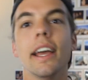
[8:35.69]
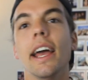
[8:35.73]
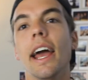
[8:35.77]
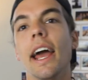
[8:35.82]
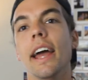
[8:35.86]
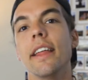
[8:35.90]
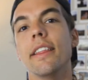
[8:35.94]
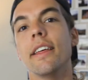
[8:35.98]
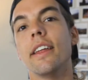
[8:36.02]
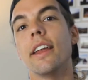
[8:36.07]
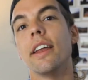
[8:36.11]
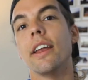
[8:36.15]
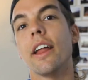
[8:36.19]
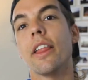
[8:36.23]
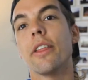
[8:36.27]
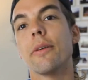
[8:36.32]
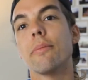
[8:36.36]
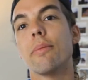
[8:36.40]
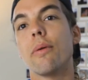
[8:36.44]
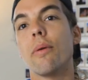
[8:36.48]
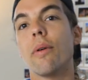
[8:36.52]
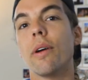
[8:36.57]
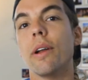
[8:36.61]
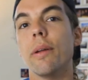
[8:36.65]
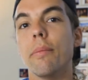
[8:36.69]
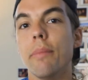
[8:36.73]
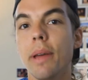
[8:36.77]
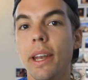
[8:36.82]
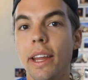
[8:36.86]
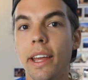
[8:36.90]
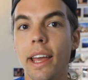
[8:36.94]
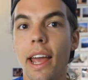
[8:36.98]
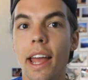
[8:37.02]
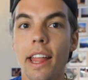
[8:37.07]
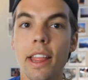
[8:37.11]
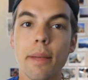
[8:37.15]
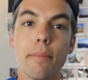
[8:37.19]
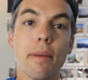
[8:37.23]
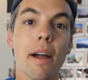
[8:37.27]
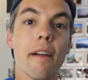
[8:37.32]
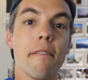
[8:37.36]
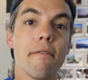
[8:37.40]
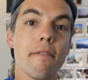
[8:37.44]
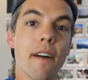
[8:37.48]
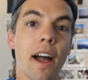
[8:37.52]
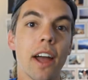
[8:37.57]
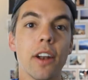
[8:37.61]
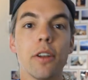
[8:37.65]
and then another pour at 1 minute, and then my
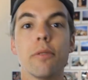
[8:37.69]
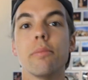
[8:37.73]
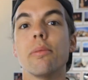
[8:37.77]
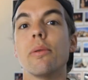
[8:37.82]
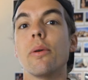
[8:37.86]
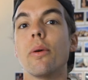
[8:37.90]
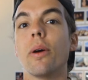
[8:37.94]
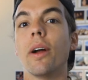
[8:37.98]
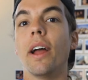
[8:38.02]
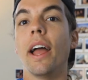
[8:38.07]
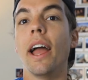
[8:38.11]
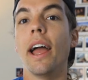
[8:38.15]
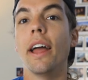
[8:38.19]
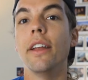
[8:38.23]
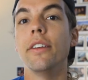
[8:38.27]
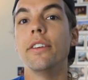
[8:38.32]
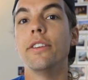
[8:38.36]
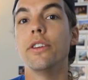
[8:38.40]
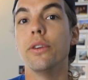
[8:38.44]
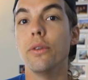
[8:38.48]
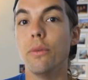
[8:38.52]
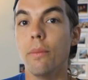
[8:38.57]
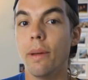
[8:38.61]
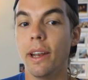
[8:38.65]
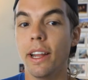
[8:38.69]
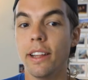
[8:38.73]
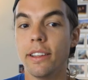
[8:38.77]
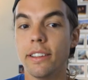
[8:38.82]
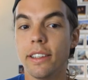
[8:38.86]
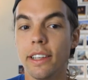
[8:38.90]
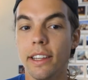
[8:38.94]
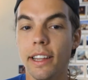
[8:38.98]
final pour at 2 minutes,